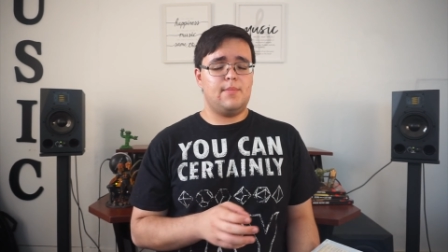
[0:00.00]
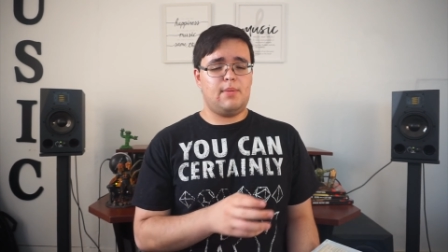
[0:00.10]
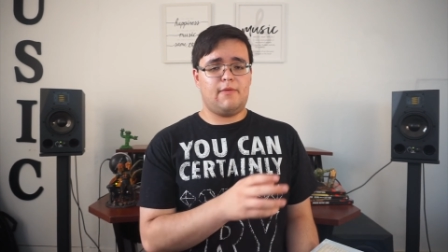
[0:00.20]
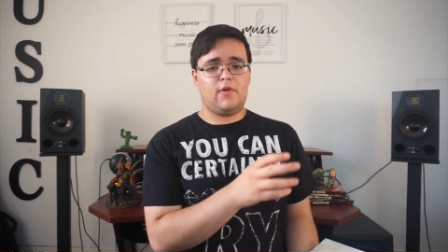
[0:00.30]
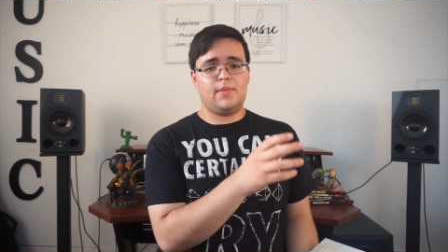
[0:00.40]

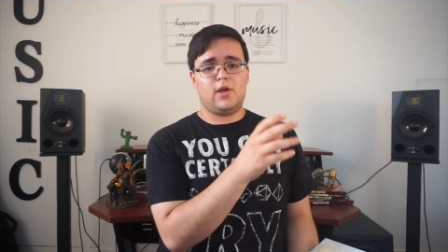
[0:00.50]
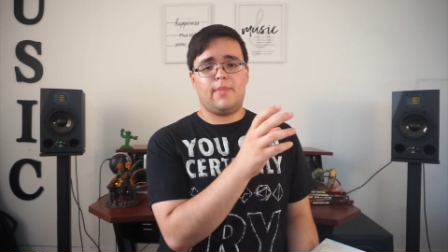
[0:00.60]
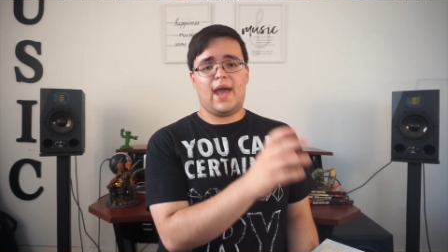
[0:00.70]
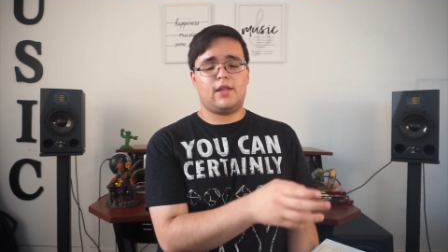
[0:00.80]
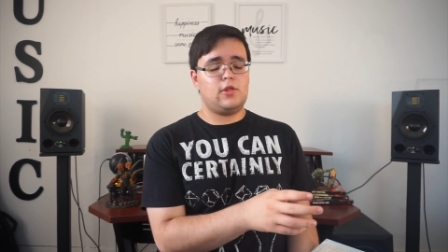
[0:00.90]
But before we go
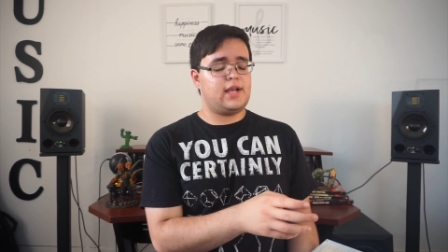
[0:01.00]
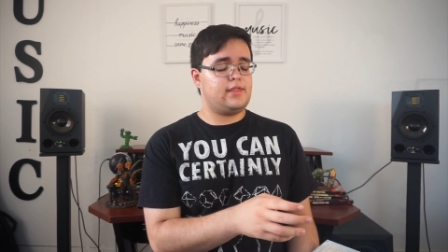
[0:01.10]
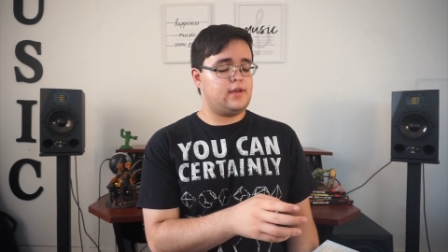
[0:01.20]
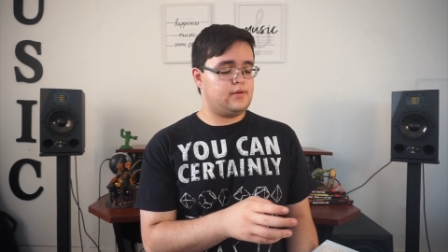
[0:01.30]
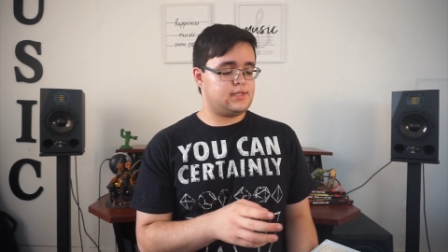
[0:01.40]
back and look
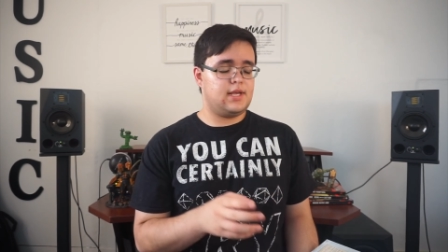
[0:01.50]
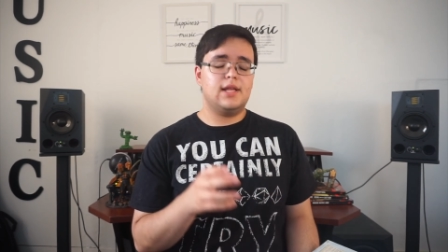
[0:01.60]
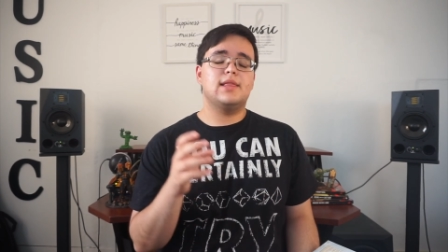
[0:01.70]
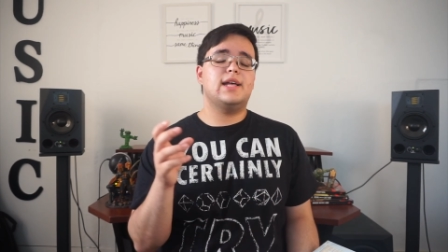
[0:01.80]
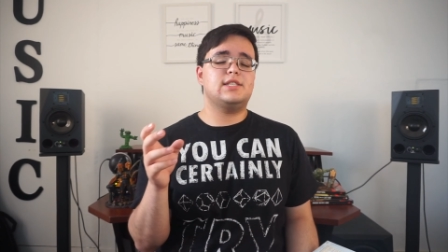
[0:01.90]
at those,
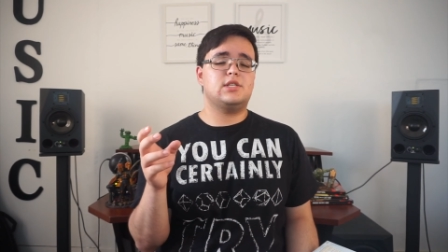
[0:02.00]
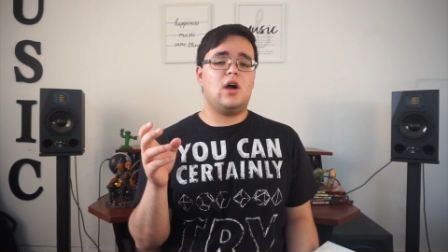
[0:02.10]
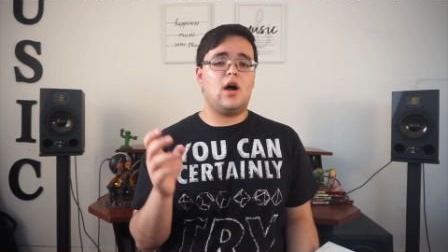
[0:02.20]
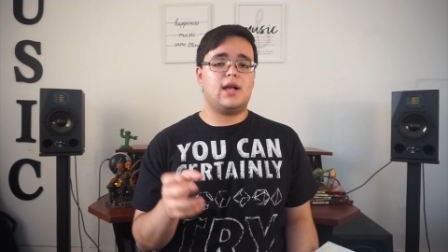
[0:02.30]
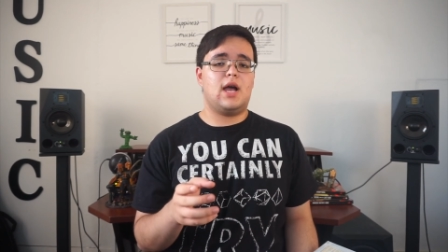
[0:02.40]
let's
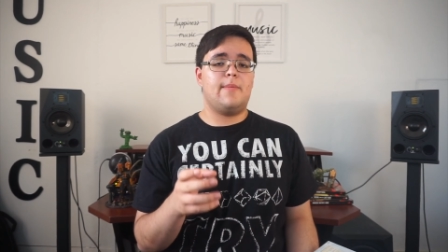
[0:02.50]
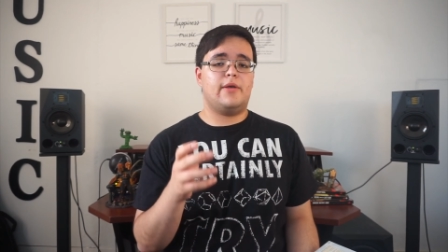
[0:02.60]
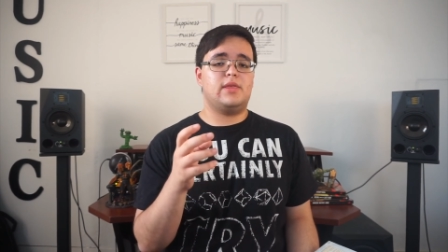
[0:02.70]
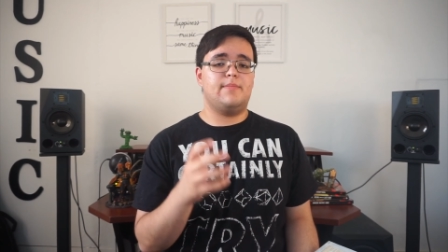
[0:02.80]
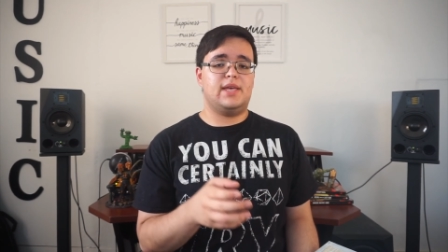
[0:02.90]
talk
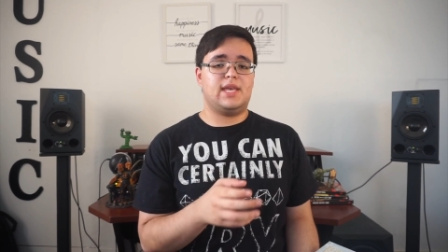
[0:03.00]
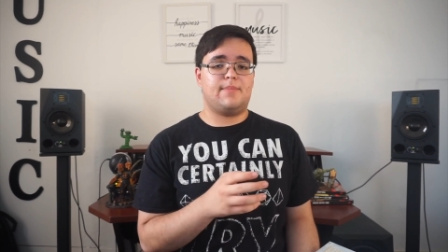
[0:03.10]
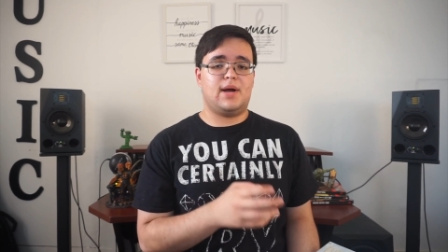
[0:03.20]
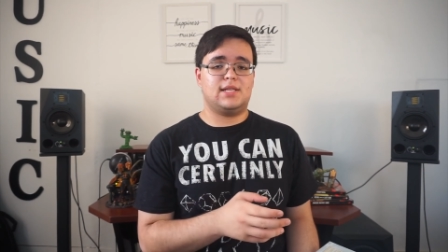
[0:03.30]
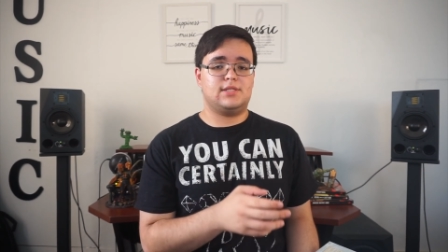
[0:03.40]
about the mythic
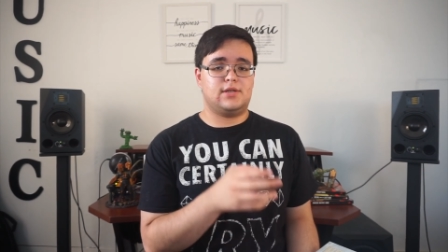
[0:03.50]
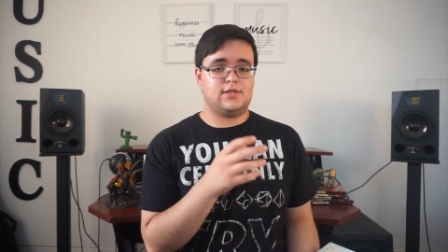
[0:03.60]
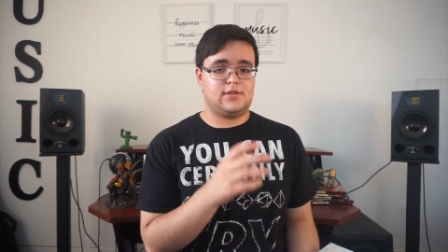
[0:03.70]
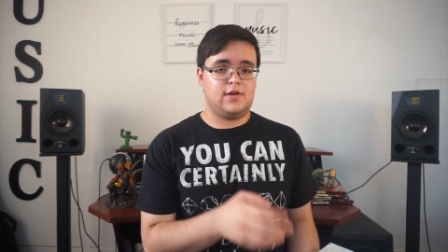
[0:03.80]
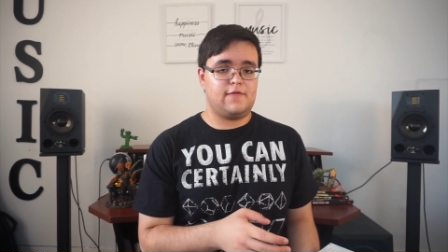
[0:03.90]

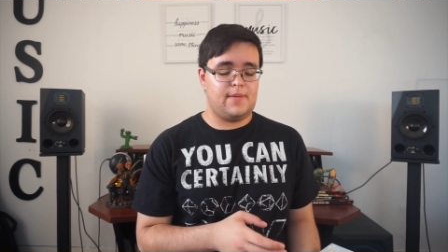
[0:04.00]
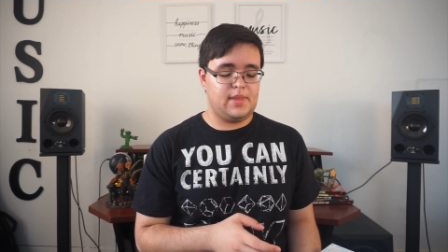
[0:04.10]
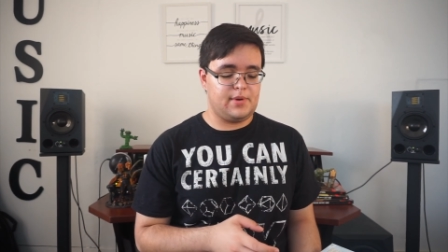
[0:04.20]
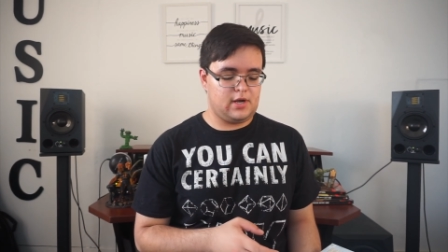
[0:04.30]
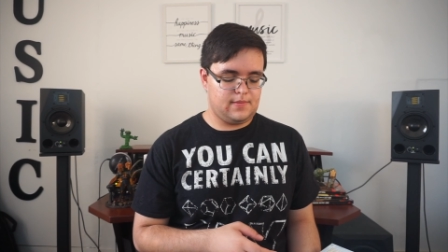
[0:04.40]
monsters from the
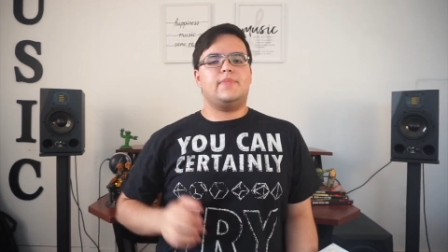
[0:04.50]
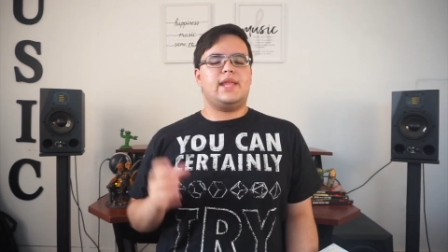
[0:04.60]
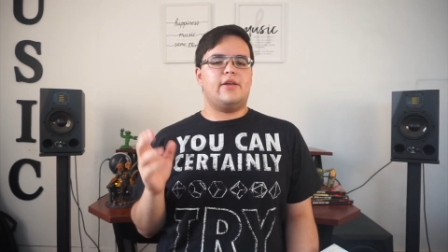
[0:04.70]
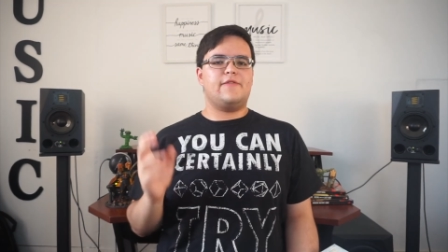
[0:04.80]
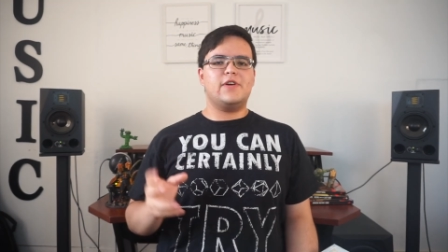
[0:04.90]
book.
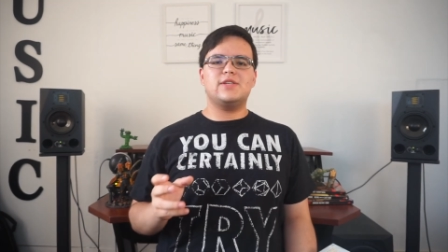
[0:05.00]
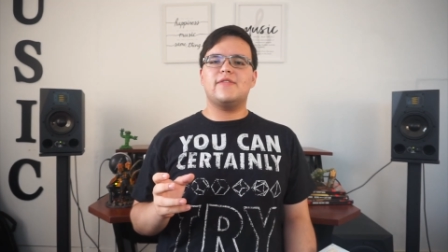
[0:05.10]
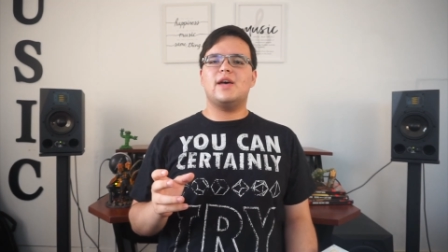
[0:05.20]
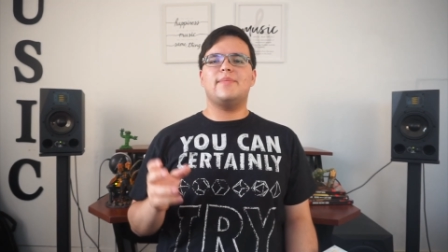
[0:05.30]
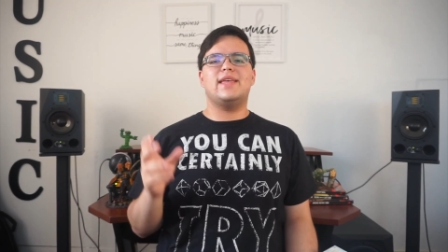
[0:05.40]
Now, the first of
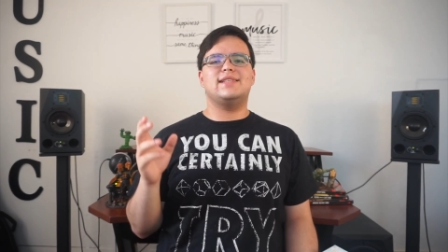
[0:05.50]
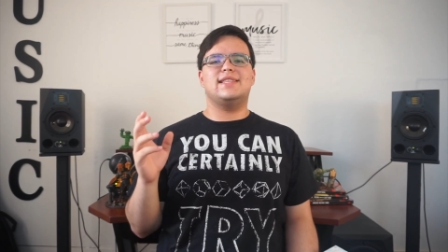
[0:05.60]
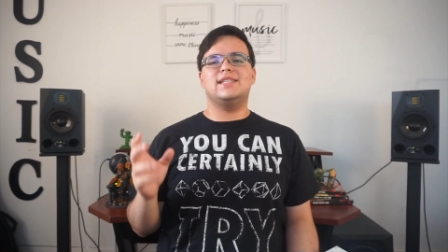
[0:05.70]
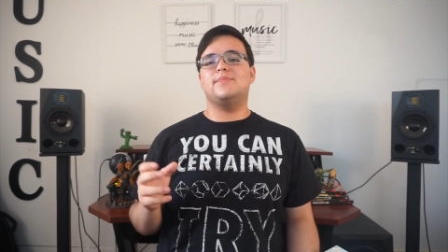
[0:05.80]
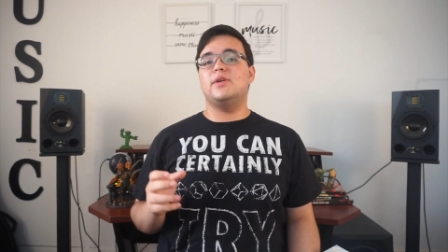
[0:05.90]
them is
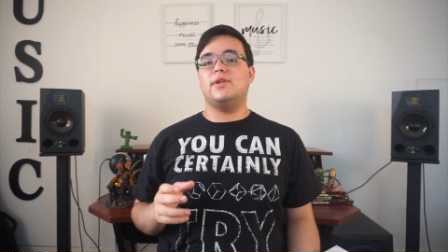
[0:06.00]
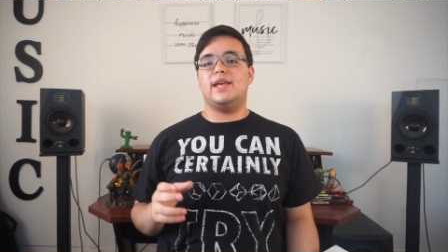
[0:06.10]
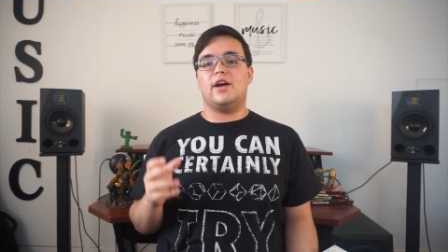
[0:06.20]
this beauty,